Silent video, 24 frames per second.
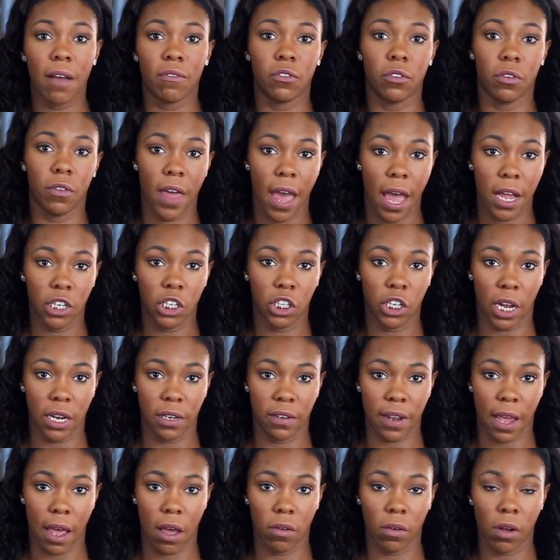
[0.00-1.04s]
After that
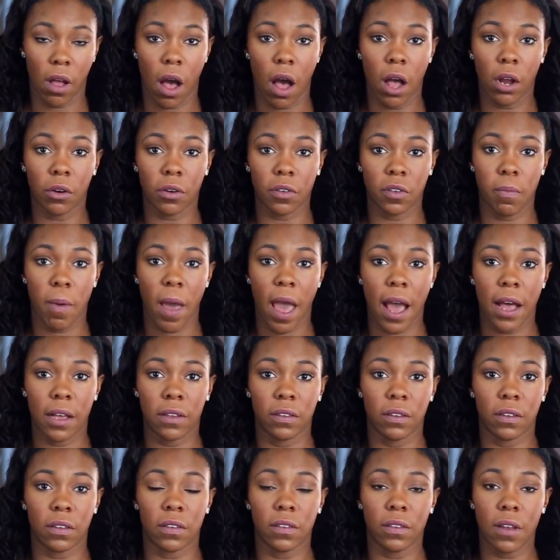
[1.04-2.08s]
shutdown, Congress
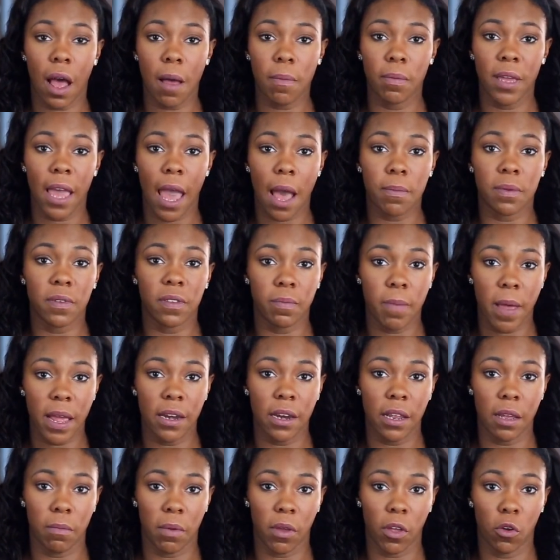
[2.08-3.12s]
passed a stopgap
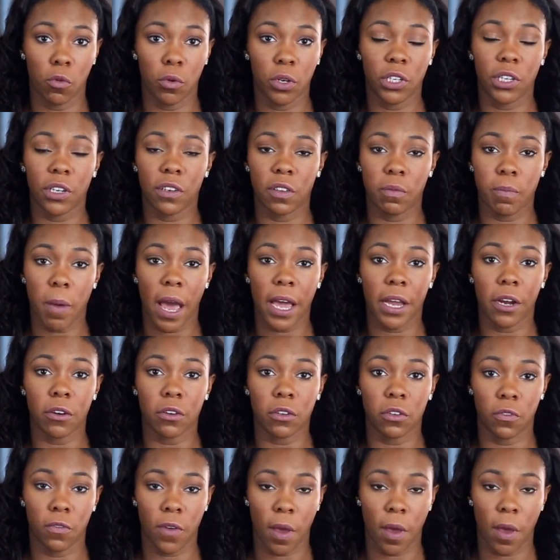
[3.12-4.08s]
spending bill which expires